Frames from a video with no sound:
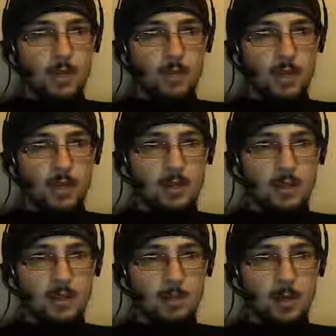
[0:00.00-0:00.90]
We can
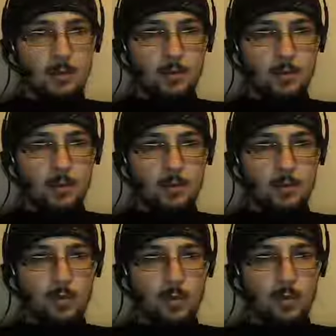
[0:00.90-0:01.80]
take the Bible's word
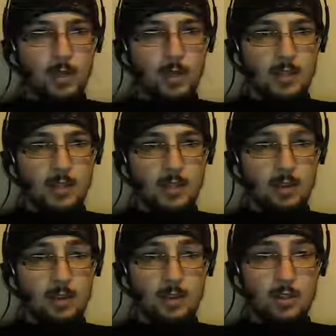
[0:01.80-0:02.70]
for it because that's
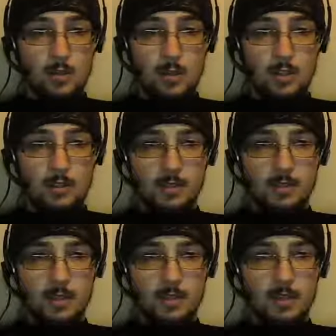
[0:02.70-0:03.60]
our only choice,
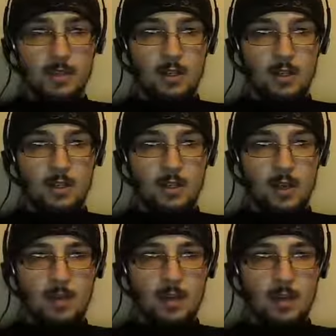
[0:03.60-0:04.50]

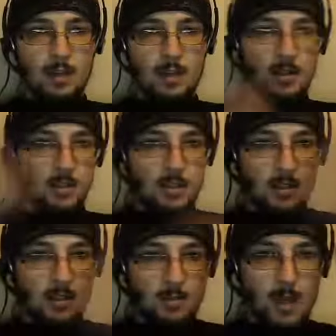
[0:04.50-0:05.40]
not because
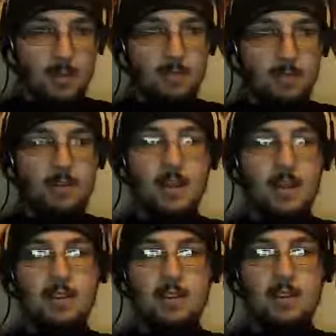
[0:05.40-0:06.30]
it's a matter of
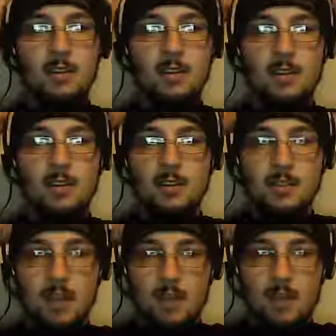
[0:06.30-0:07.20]
faith.
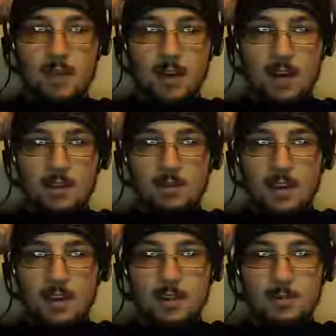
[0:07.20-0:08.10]
It's not a matter of
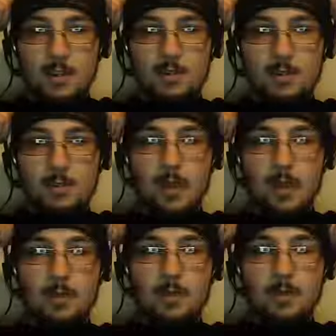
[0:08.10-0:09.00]
faith to believe the
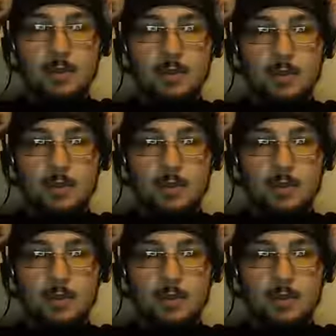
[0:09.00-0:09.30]
Bible.